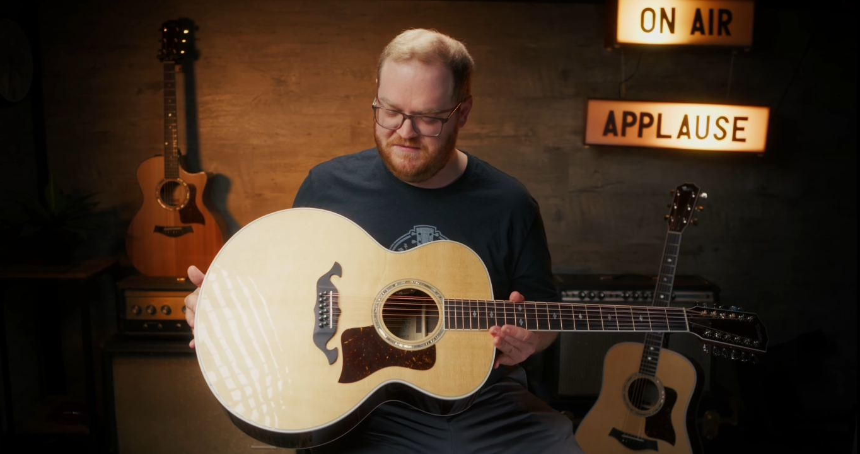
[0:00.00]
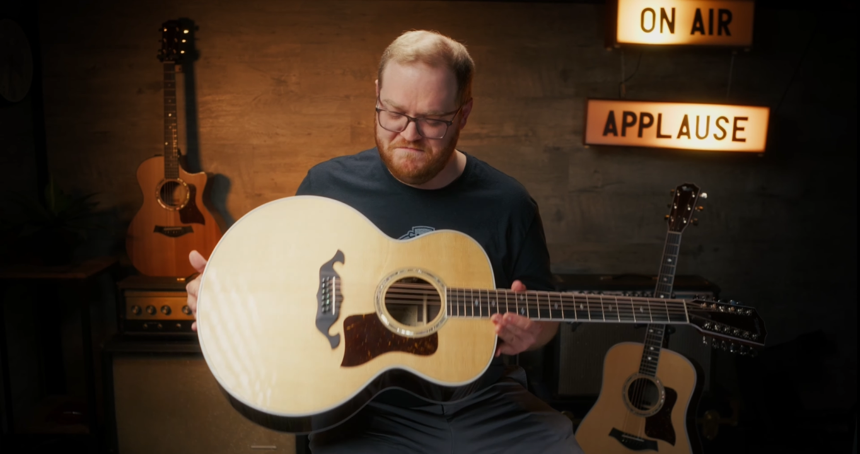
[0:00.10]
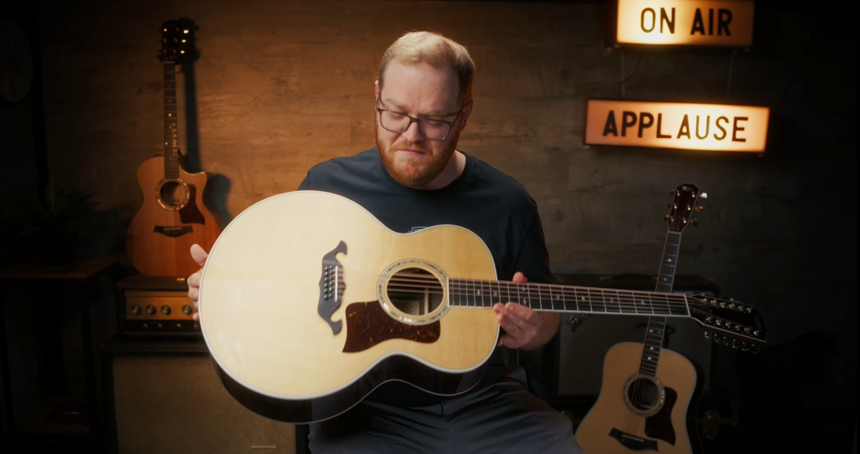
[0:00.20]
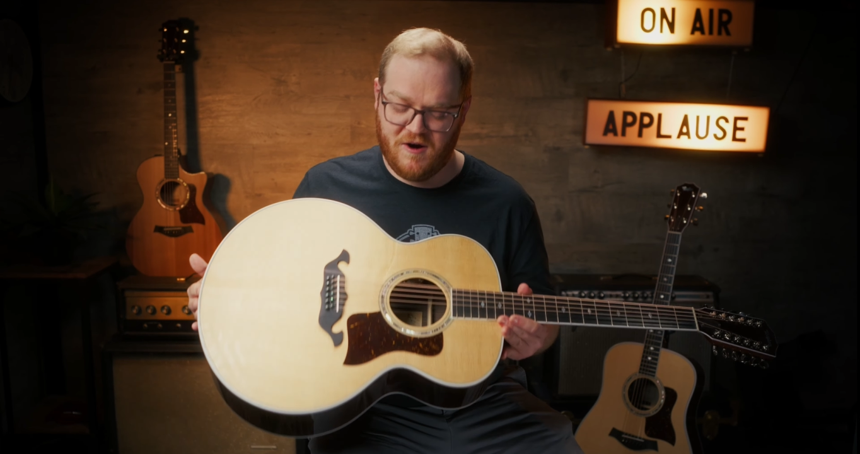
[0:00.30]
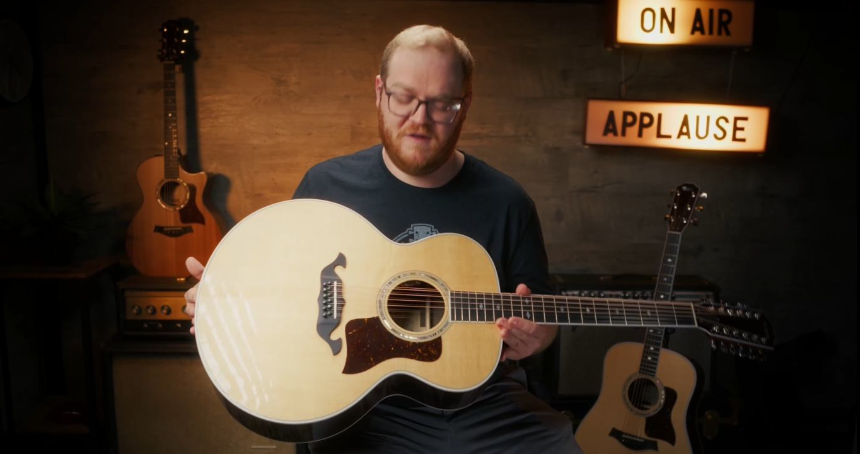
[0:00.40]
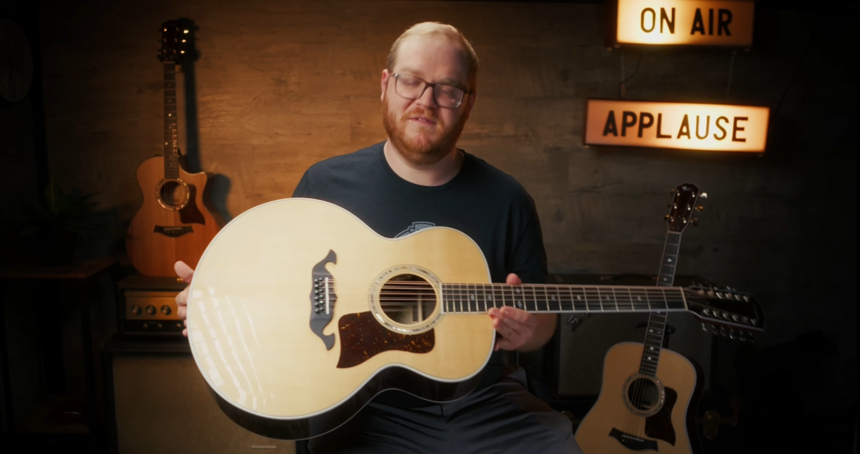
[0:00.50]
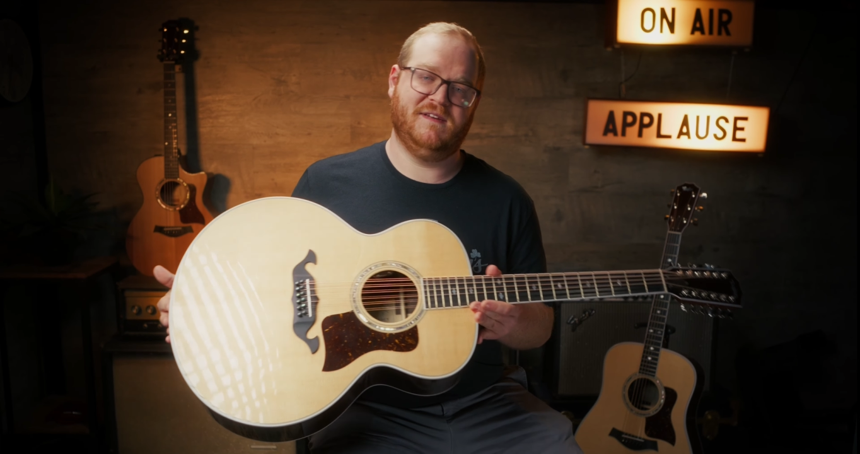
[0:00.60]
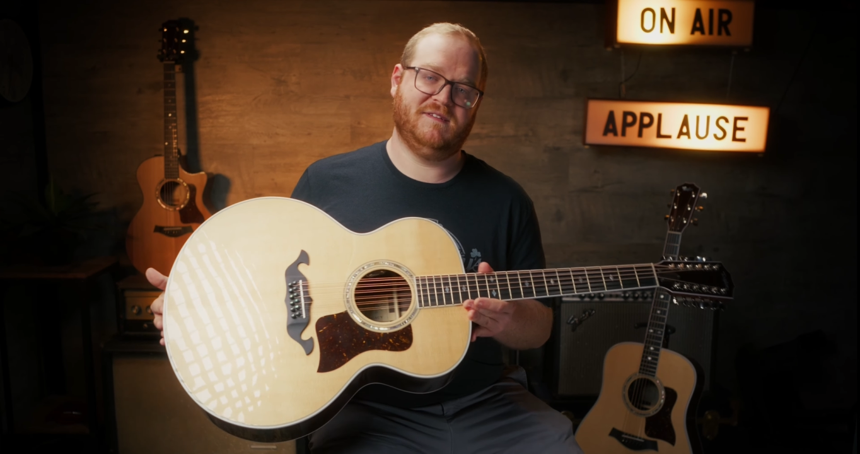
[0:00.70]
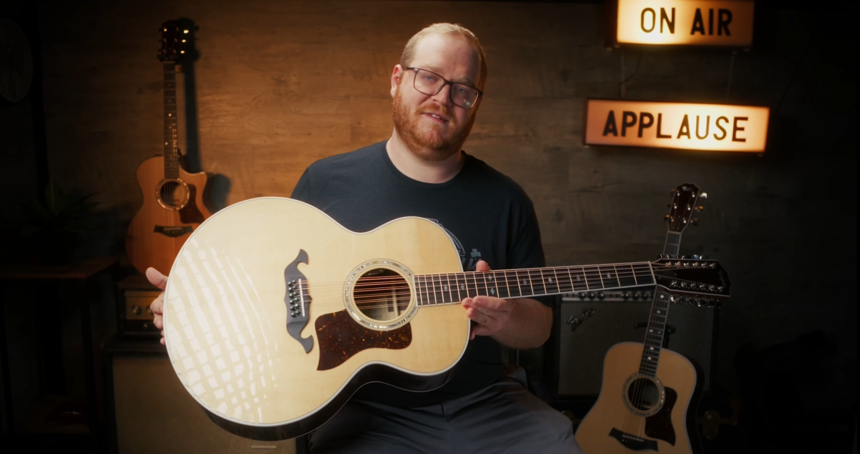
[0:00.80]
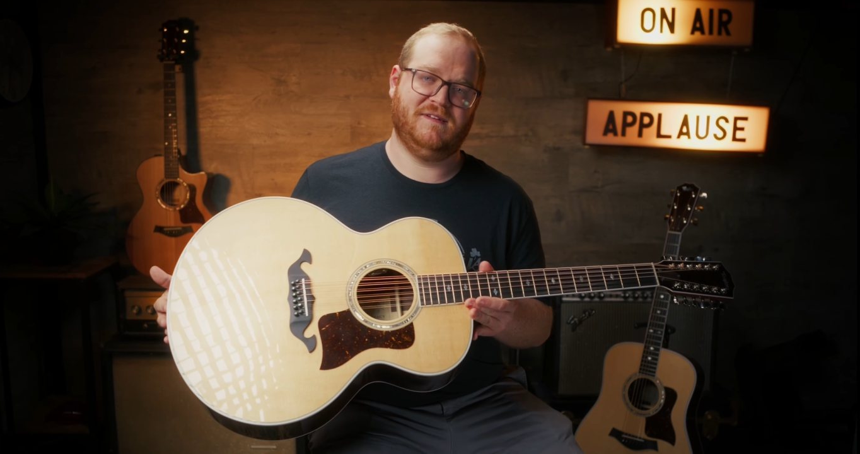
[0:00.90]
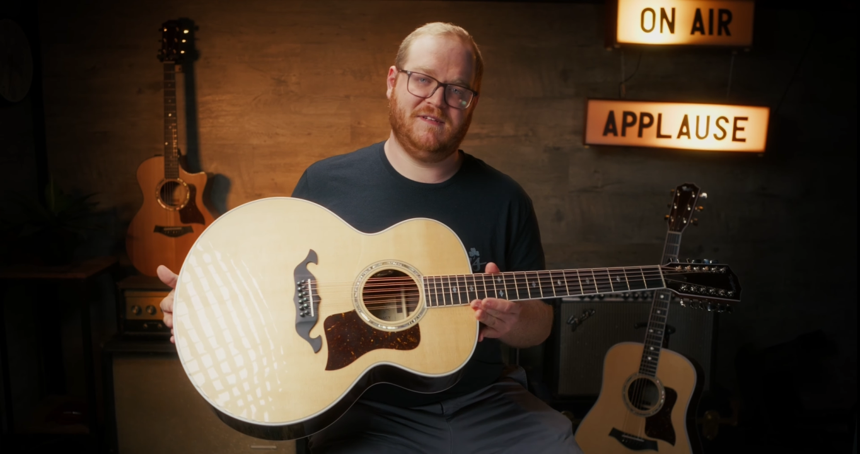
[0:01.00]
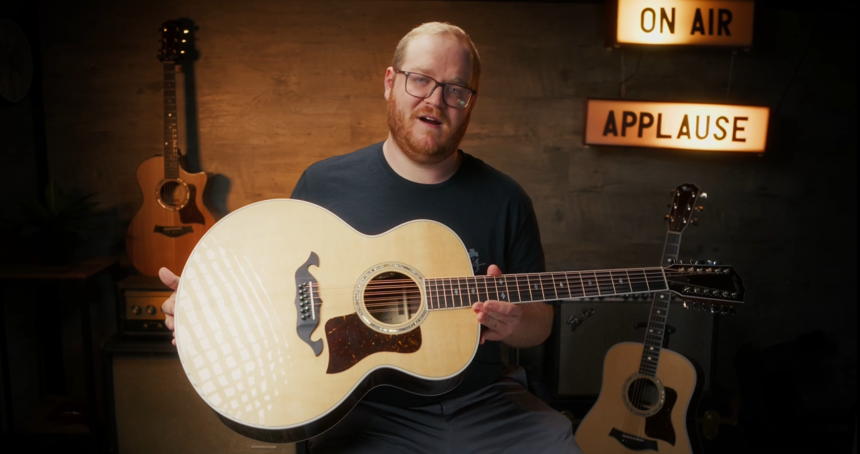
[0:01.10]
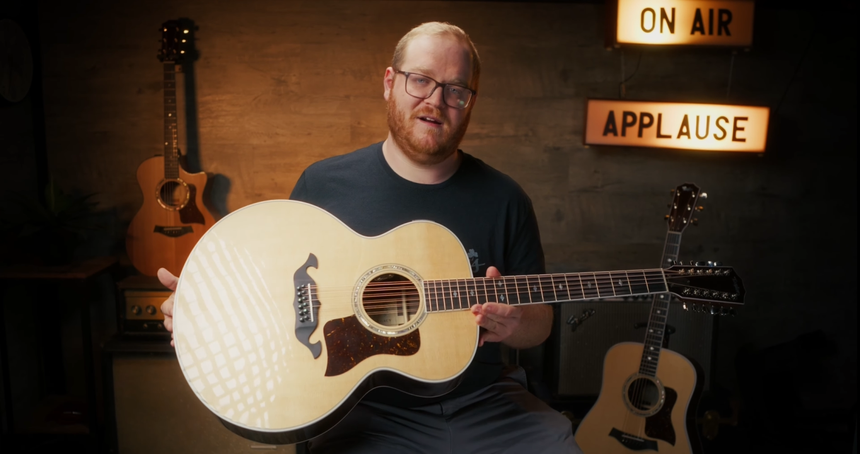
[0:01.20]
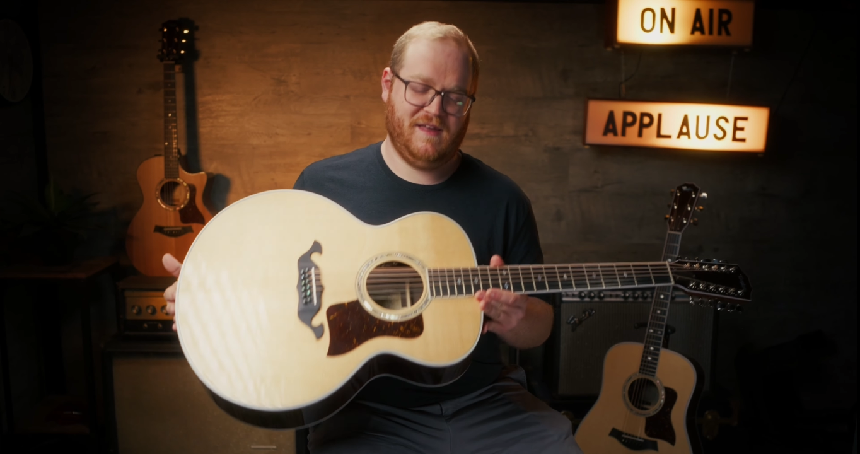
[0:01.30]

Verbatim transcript: marvelous guitar.